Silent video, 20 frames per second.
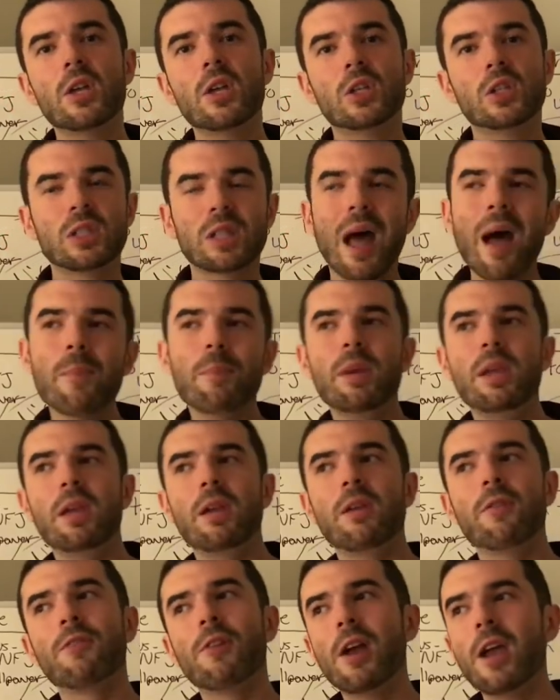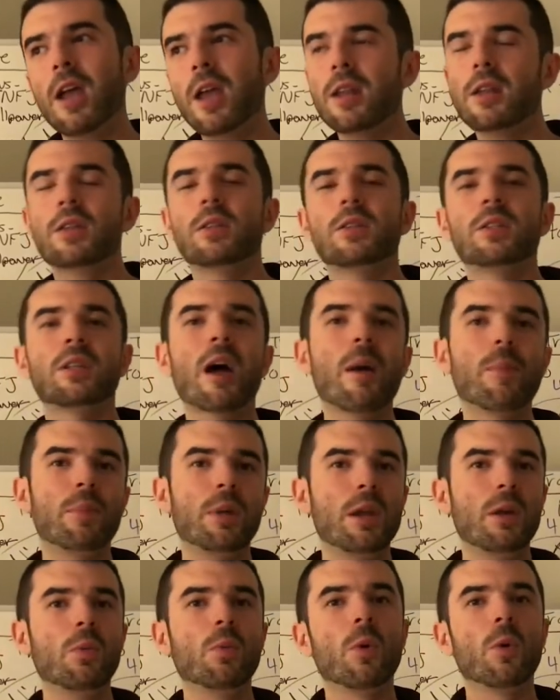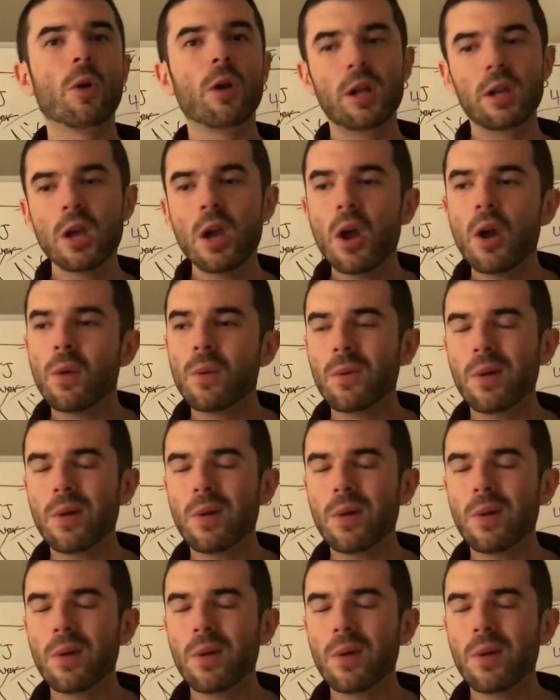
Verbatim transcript: Stop being afraid, stop being worried,